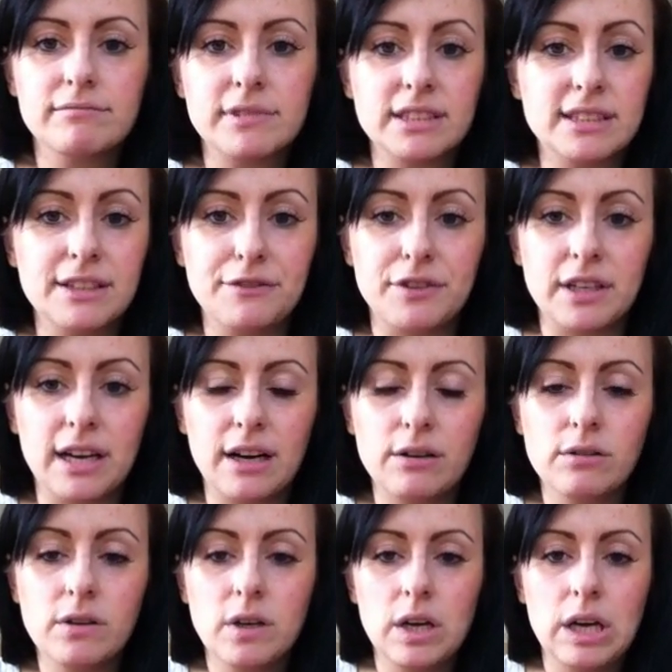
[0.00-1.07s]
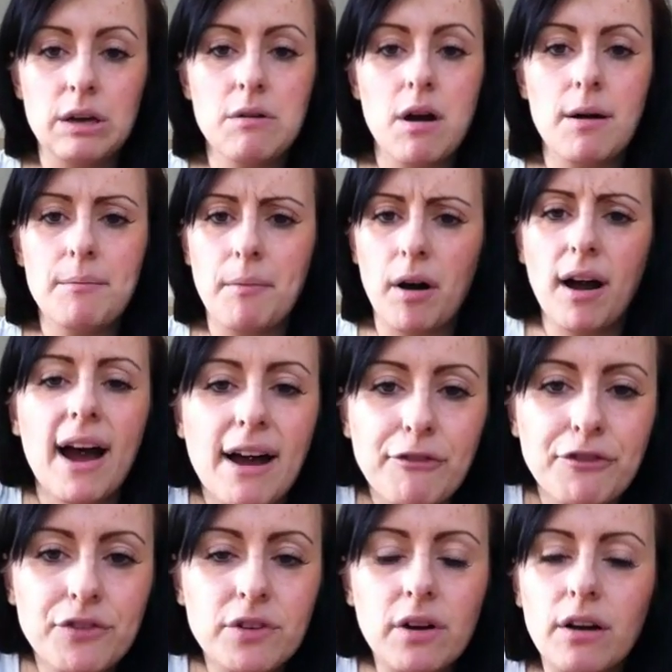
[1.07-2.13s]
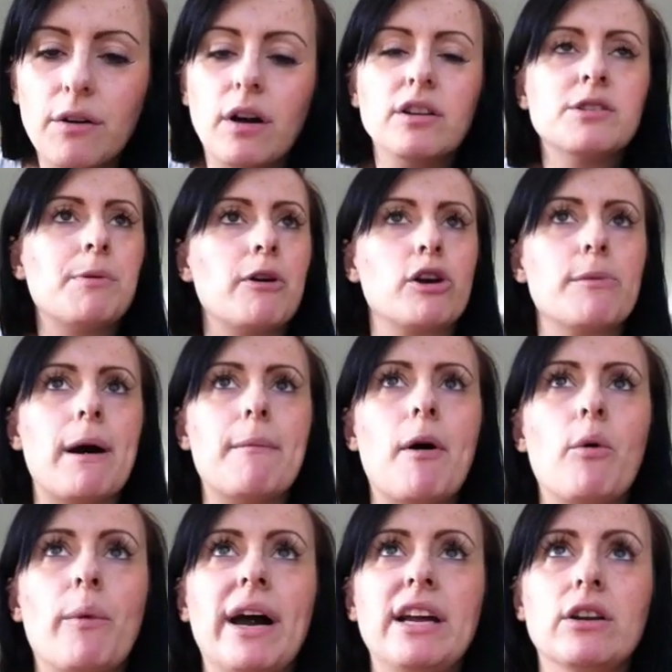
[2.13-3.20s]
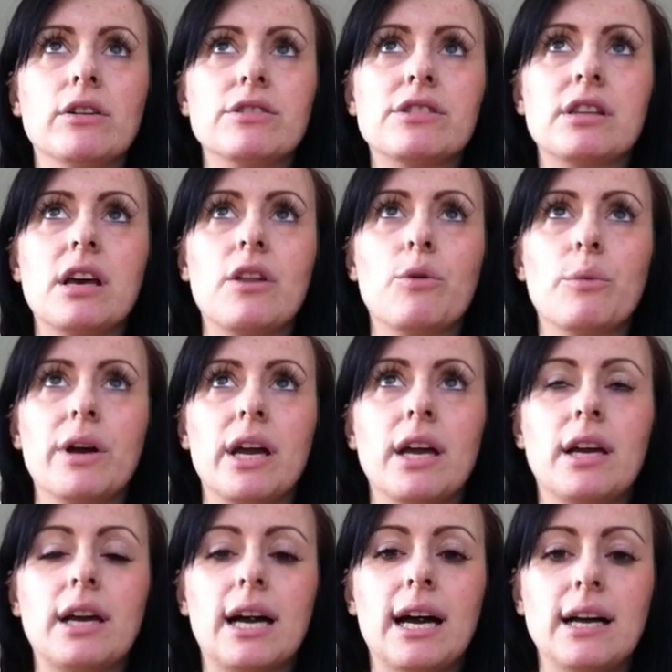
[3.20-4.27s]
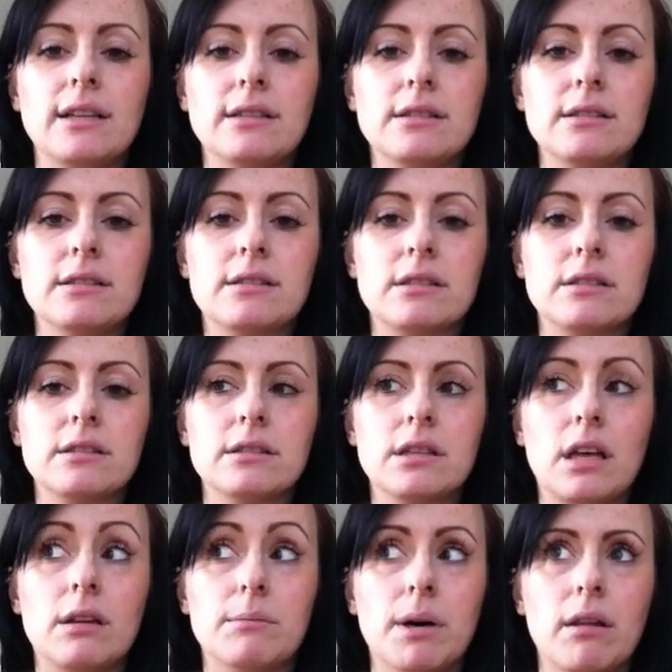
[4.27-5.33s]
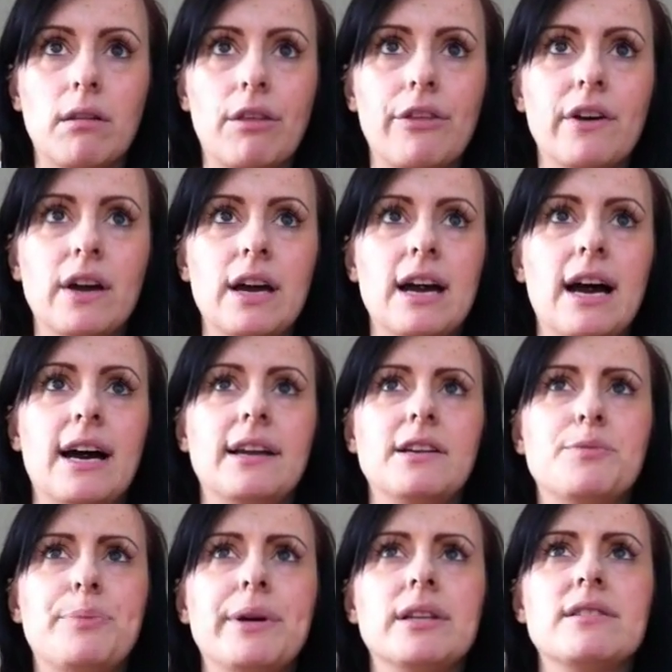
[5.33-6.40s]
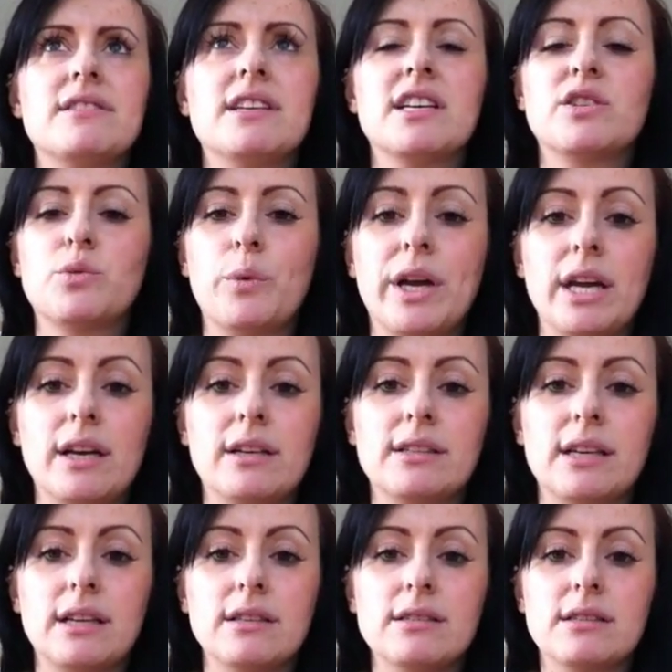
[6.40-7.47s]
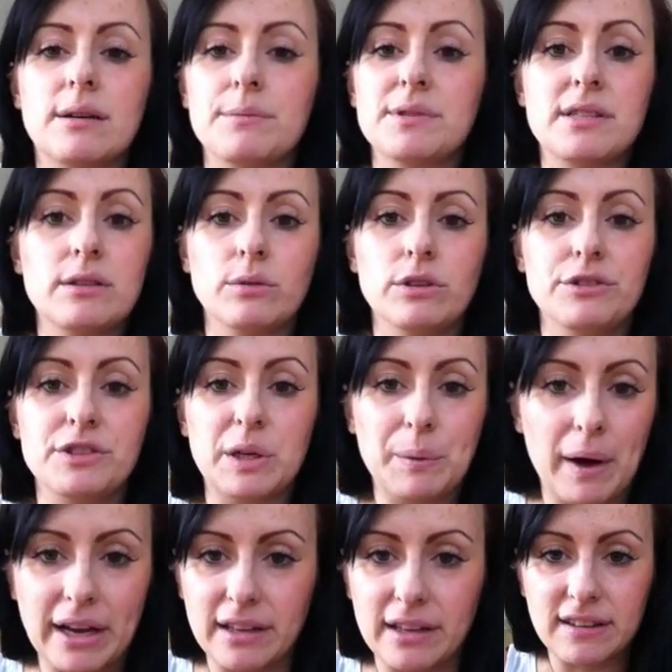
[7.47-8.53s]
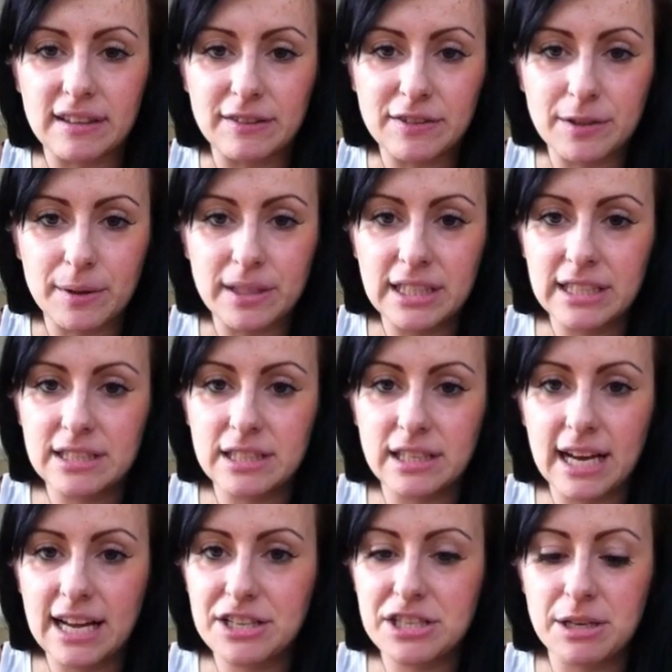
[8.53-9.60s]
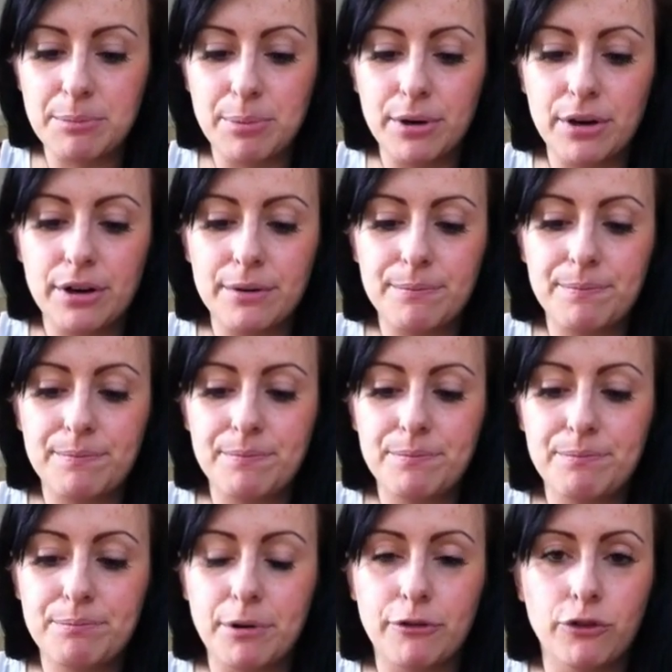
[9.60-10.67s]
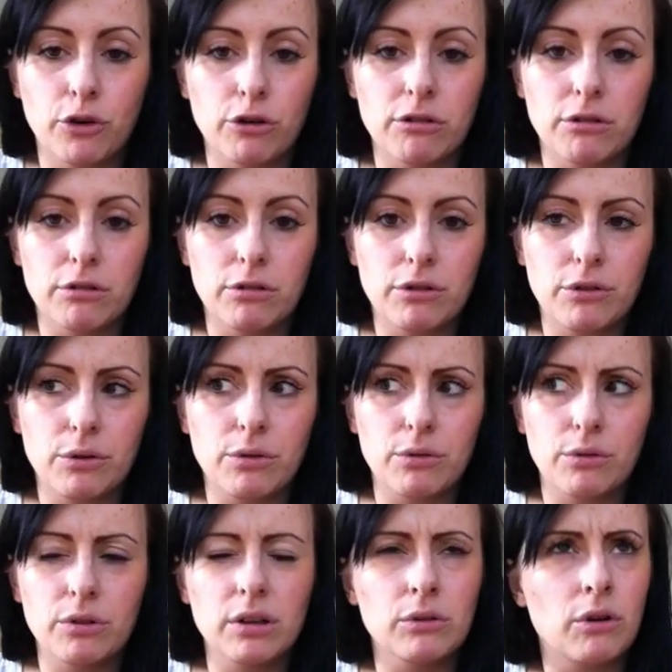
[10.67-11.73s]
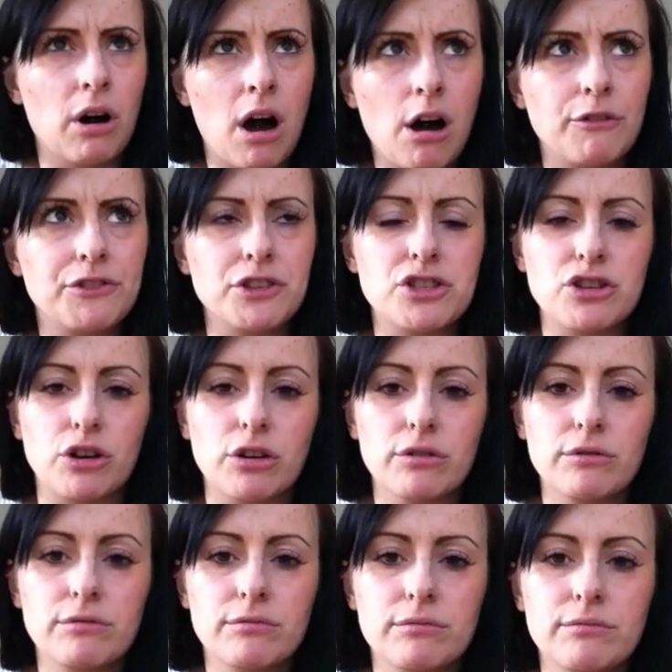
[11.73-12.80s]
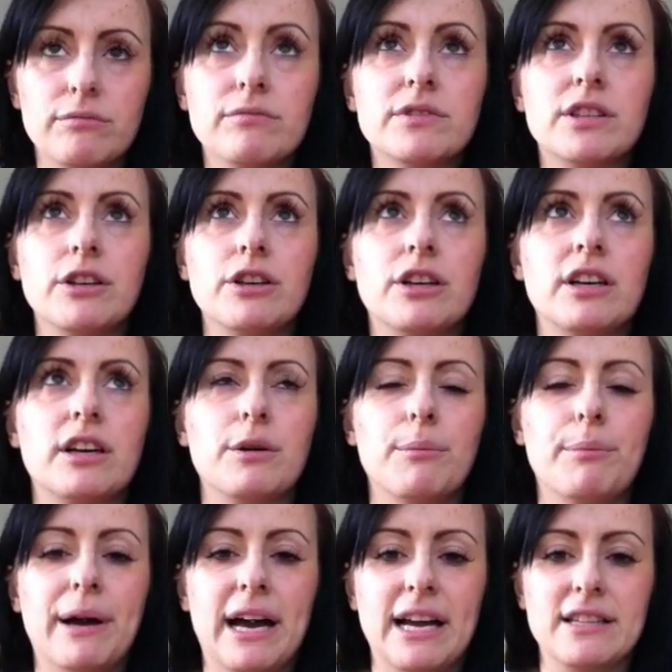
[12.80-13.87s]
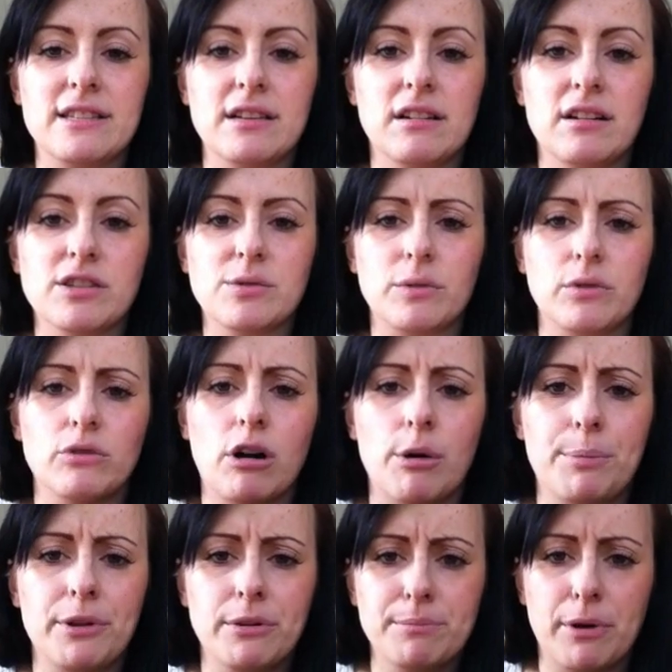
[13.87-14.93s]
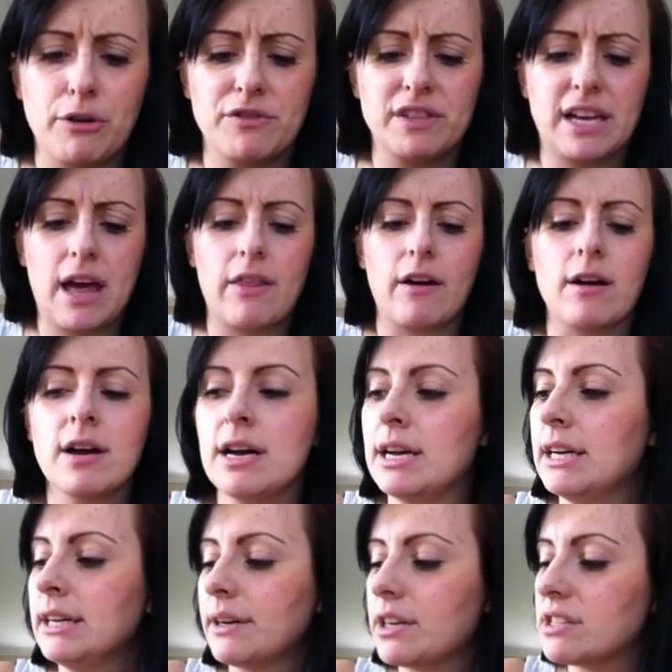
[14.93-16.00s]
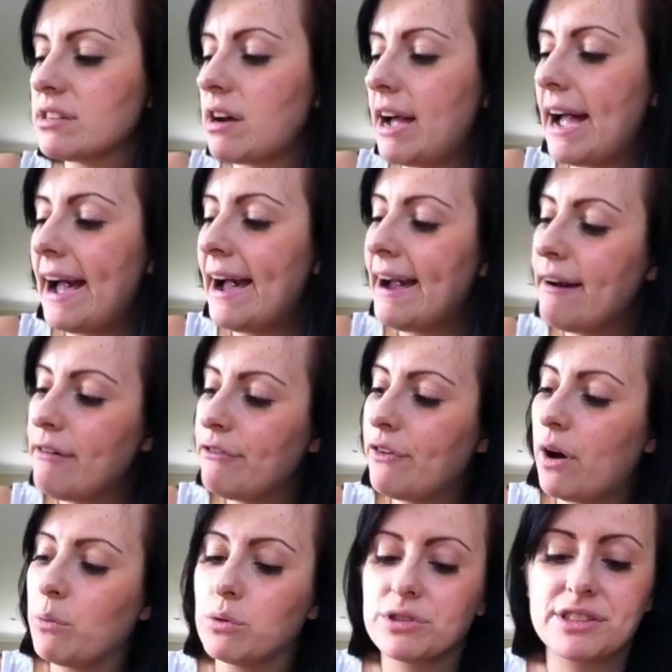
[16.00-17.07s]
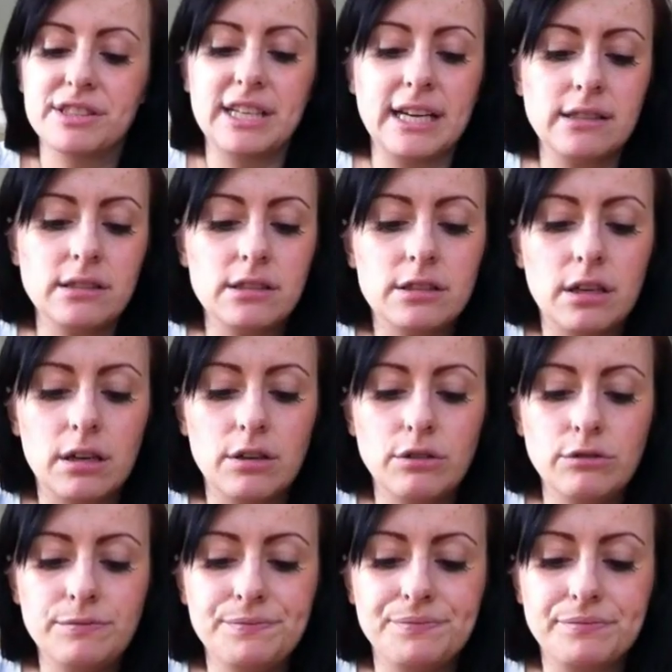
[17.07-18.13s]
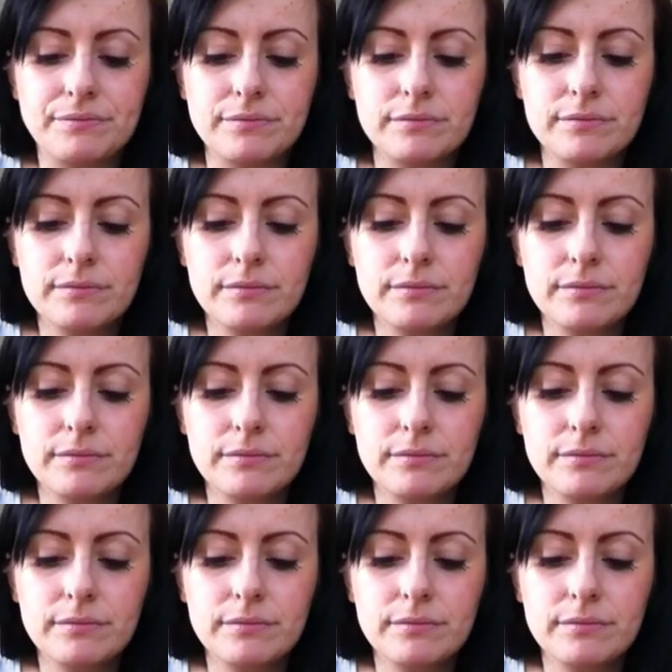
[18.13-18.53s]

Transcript: That's it for now. I spoke about my weight loss the other week and the other month, and it's been 6 weeks, and I'm still losing and stuff. So I need to actually put a before or after shot, so you can compare to the last one, or I'll put them both together. Because I was 10 stone.